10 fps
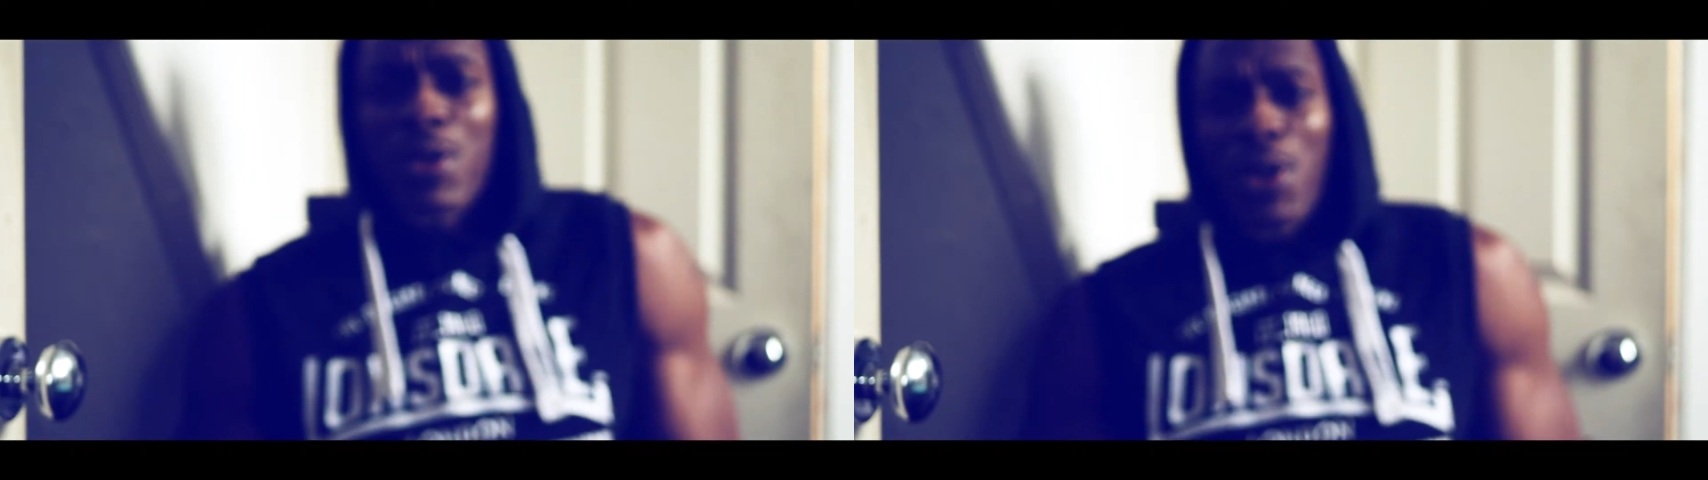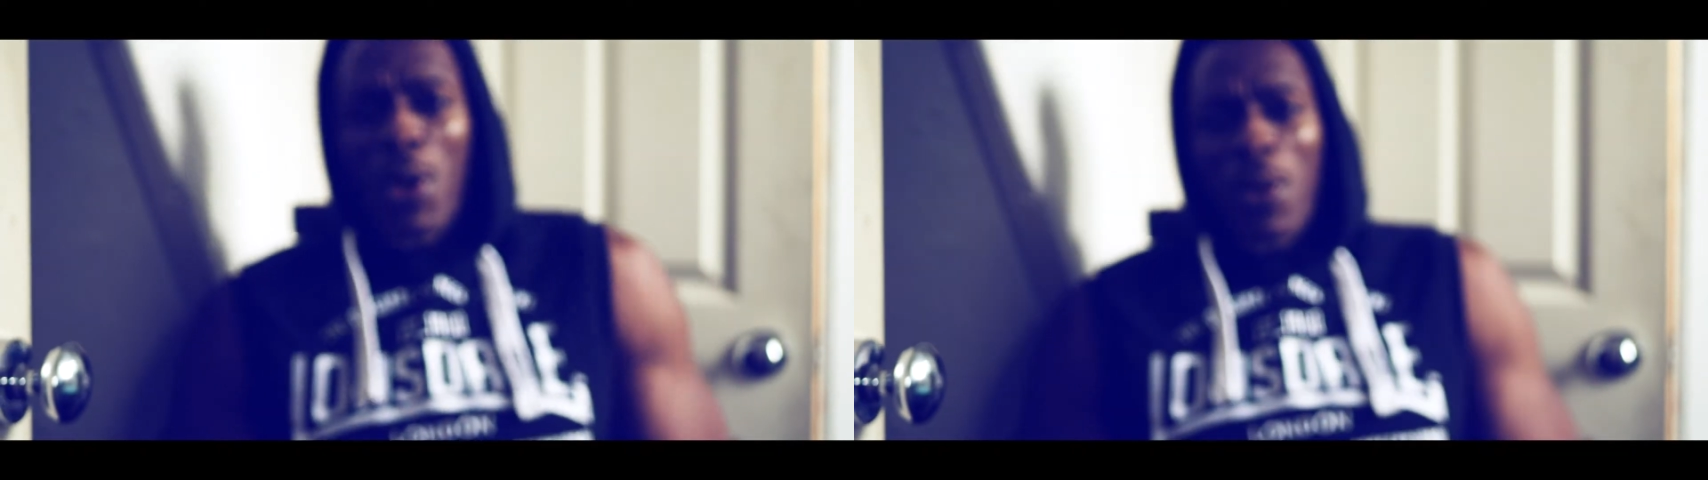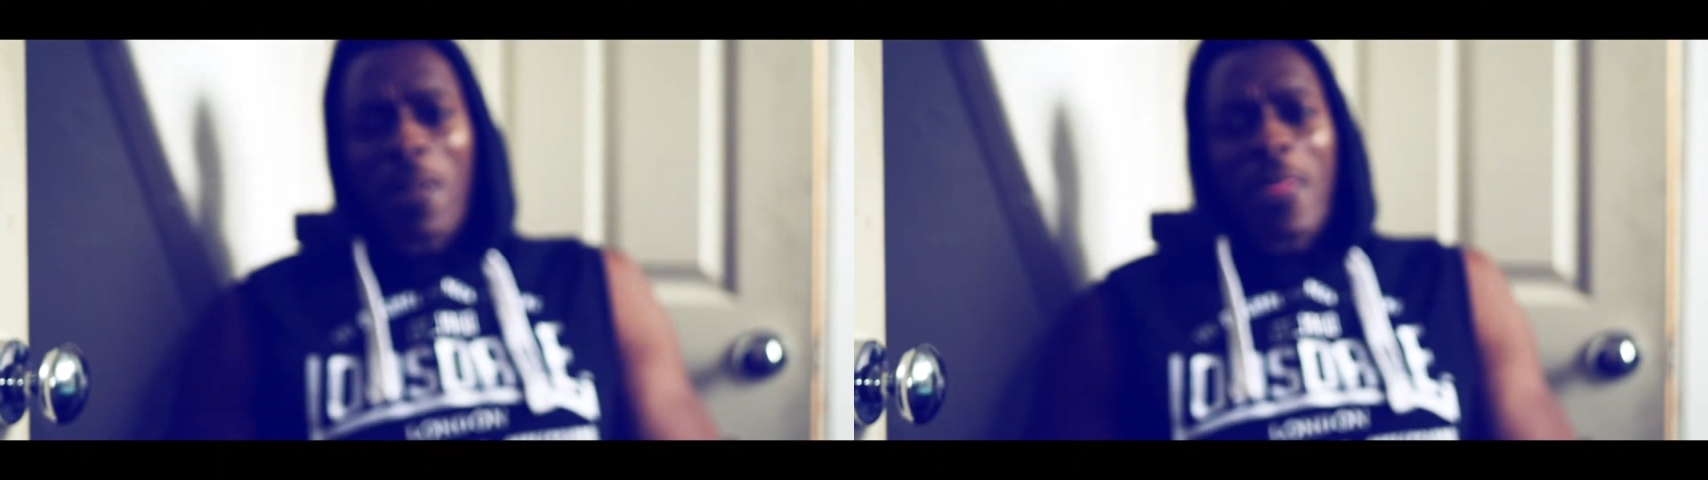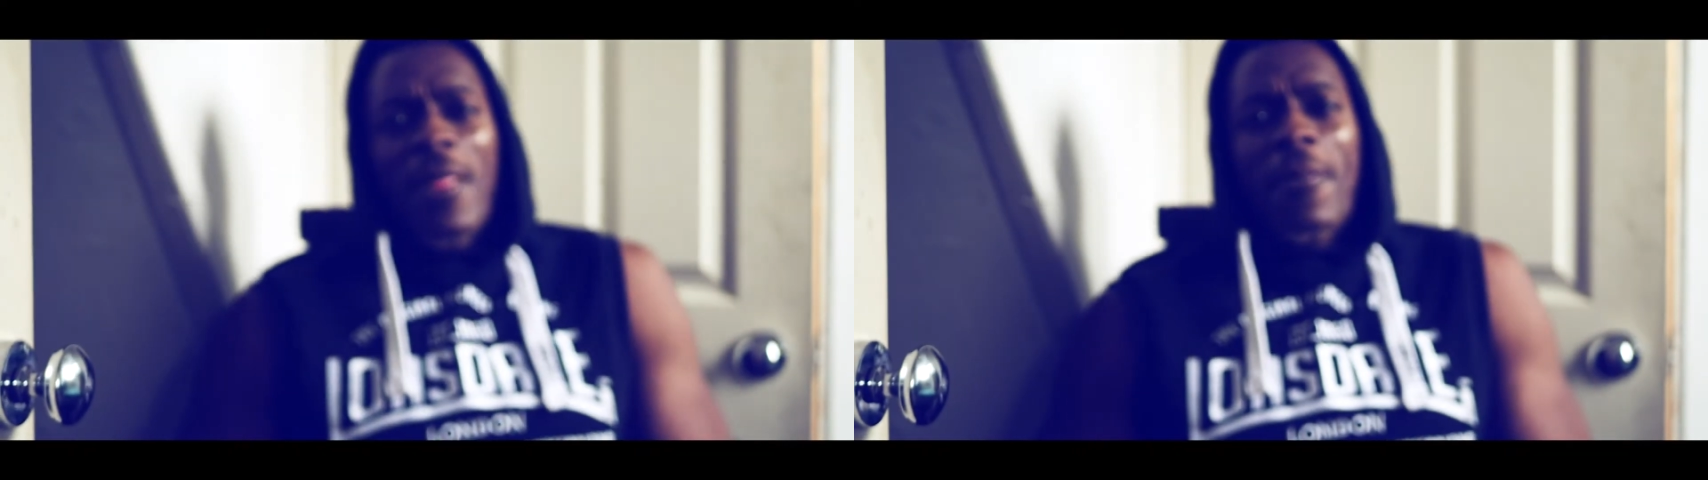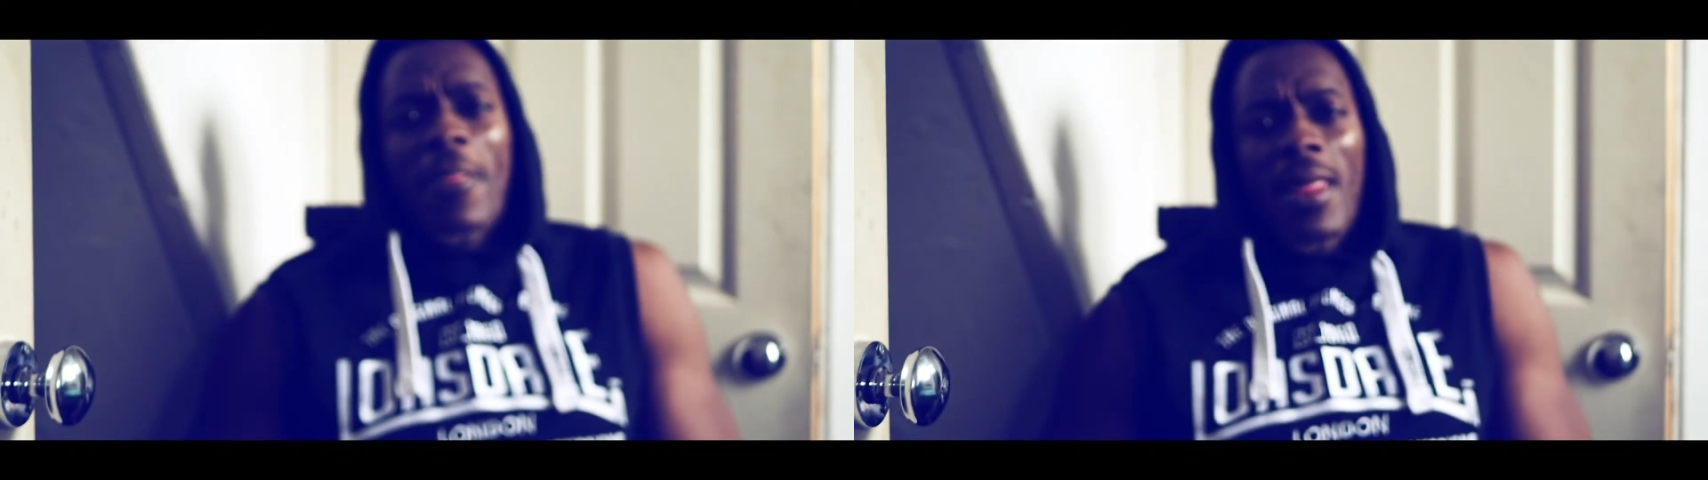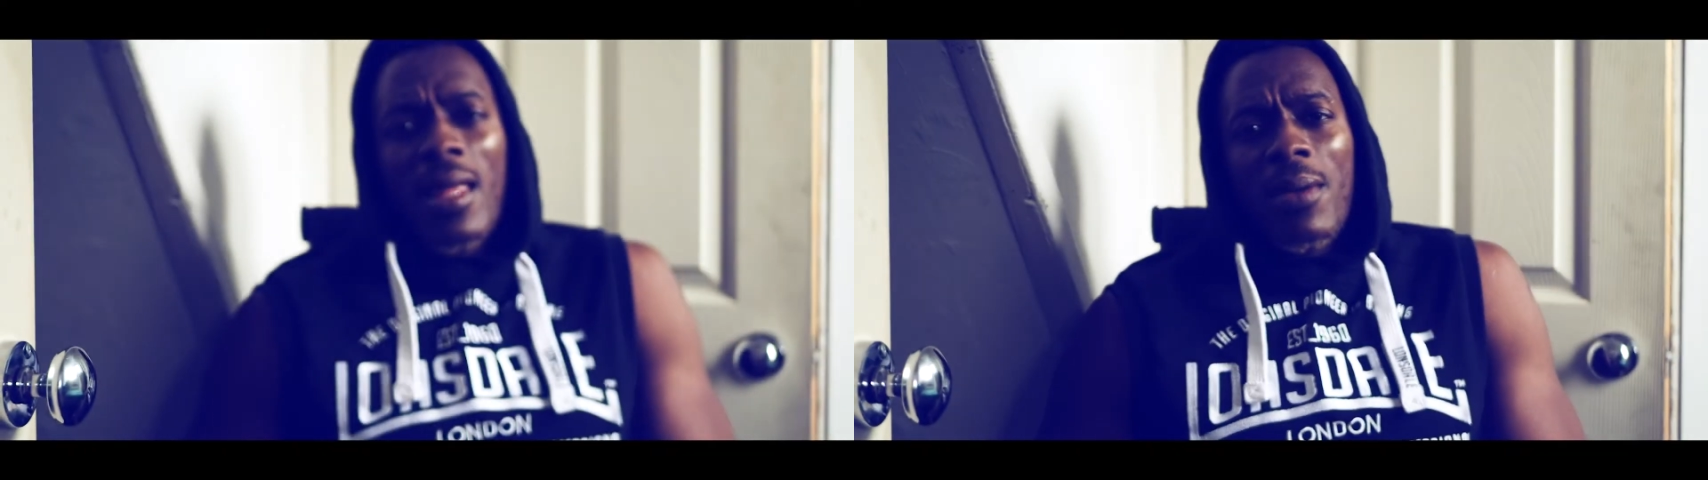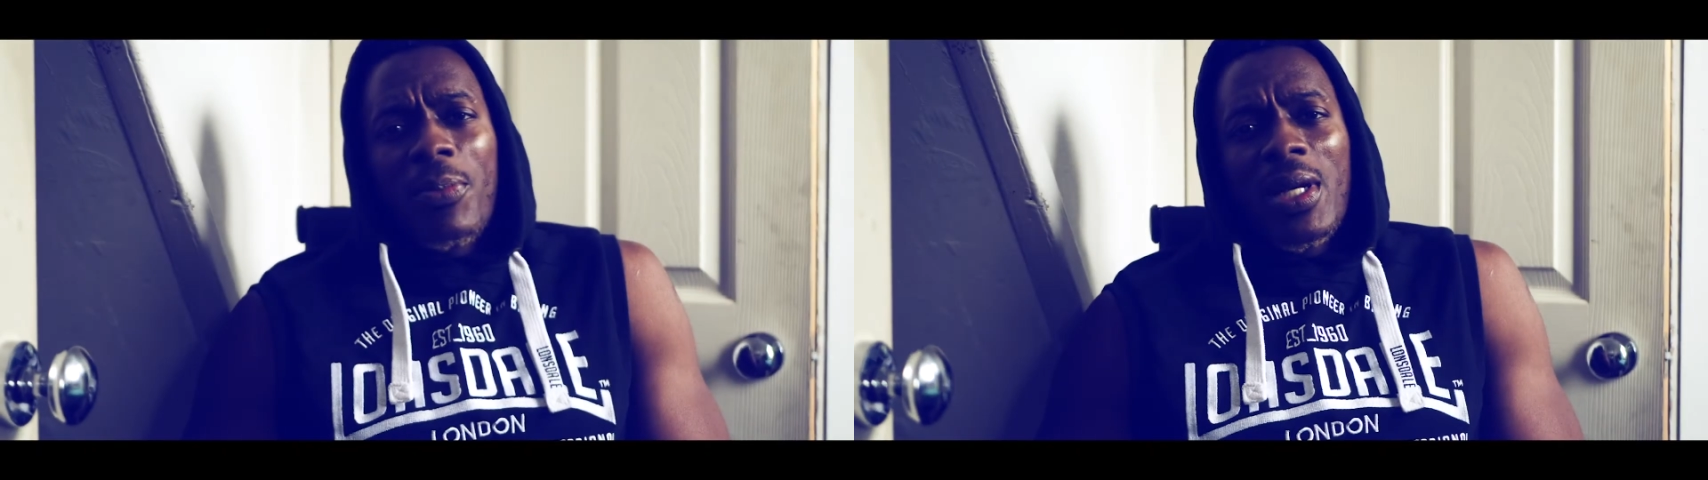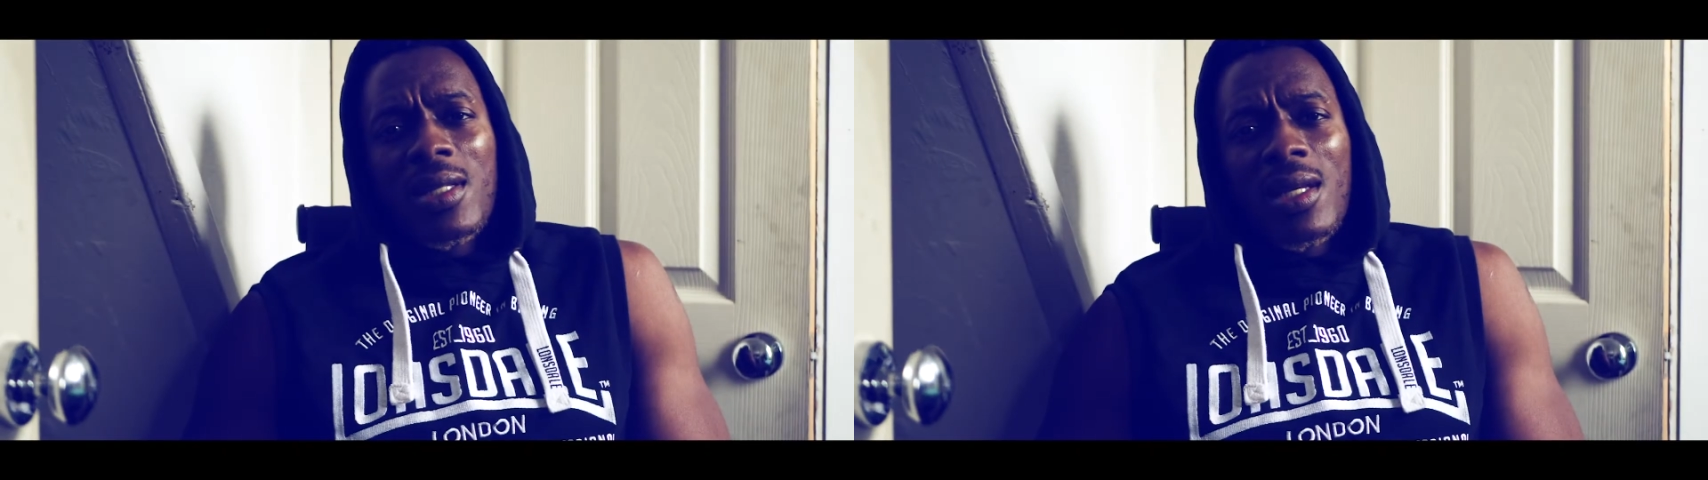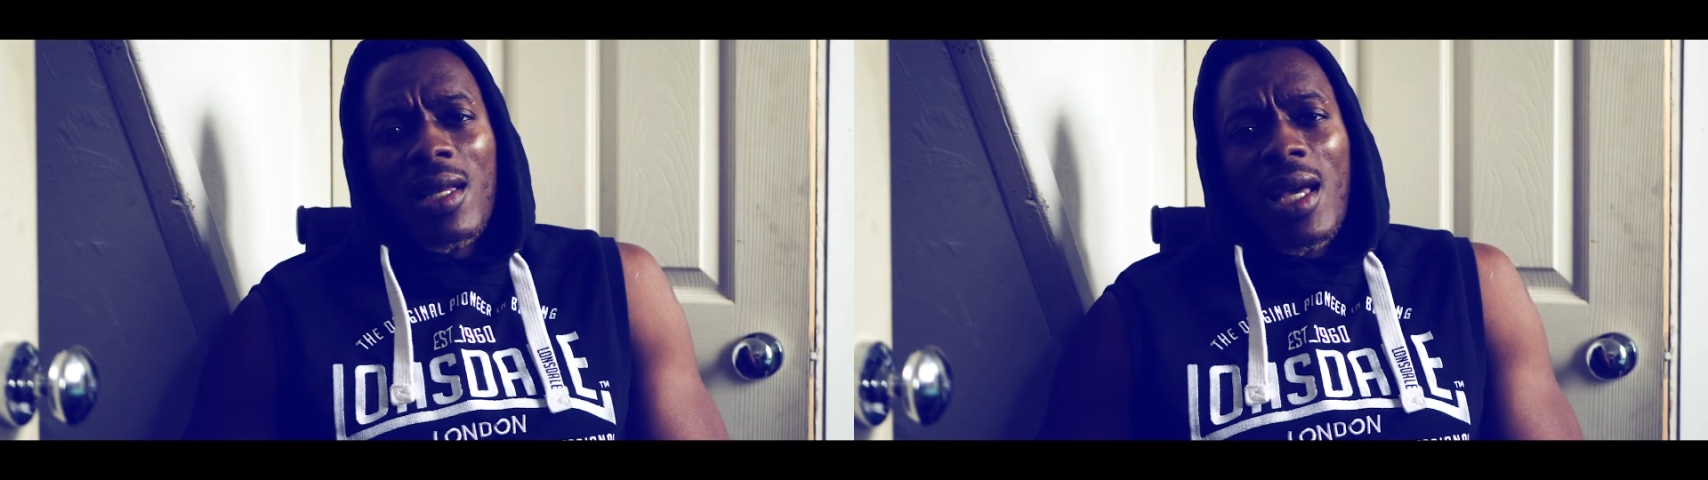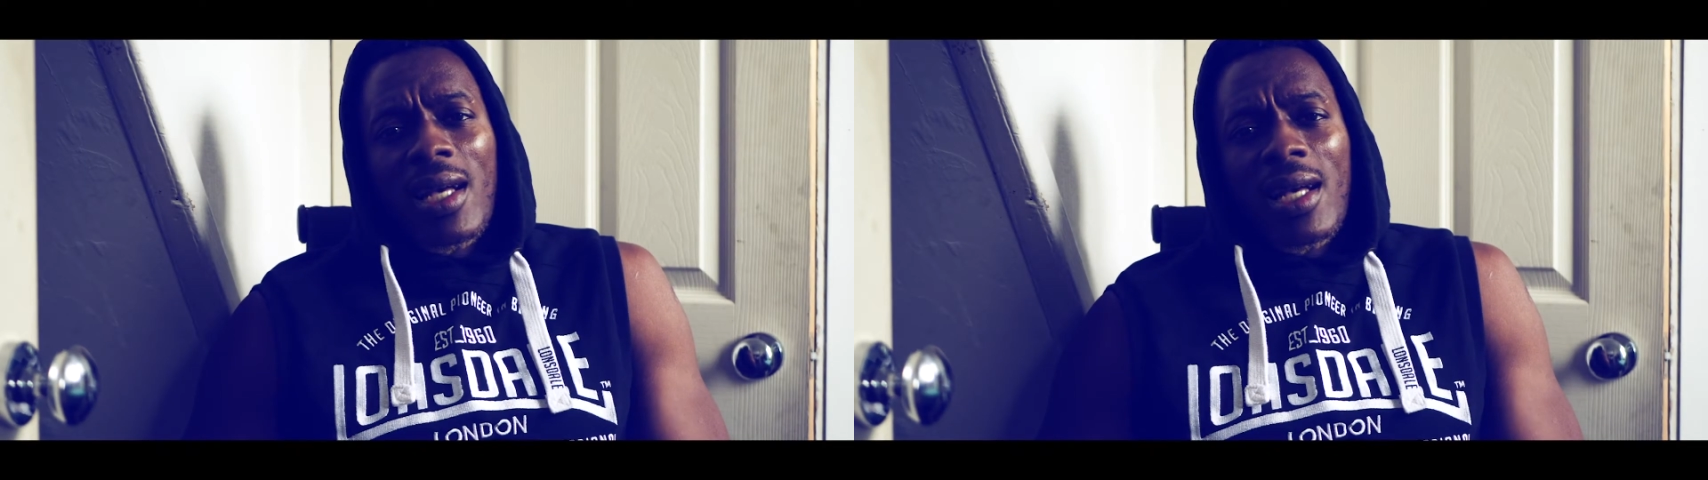So basically